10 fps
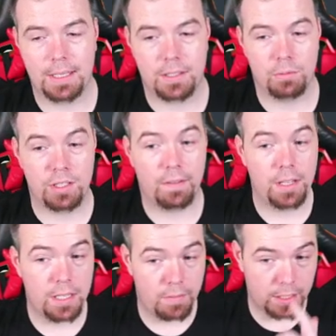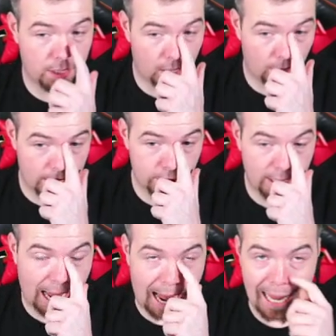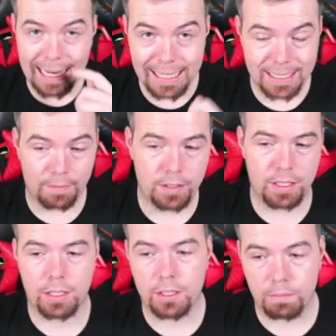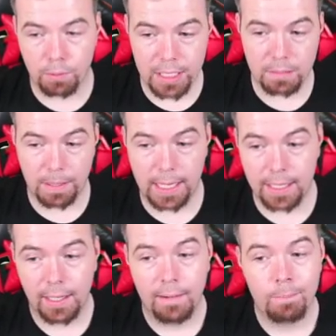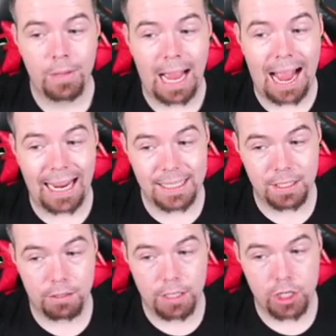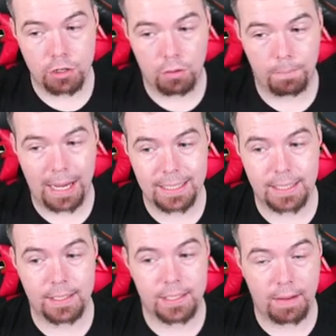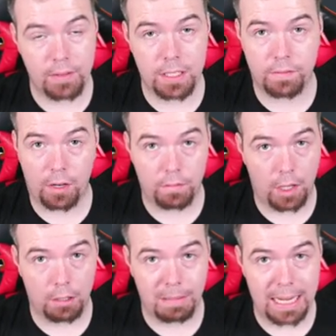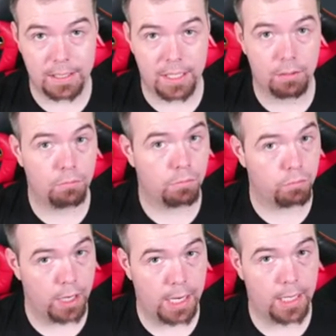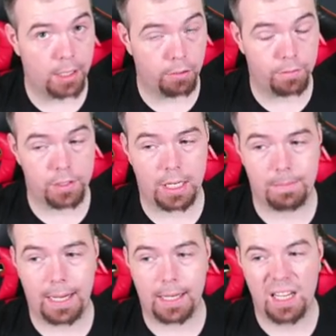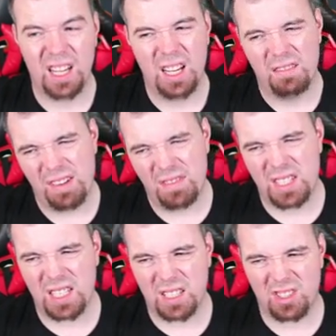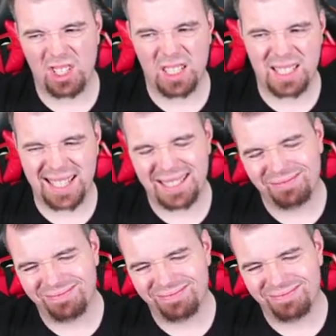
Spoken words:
So 77 acceleration, 87 sprint speed, 83 short passing, 75 long passing, really good for a centre-back, 56 agility,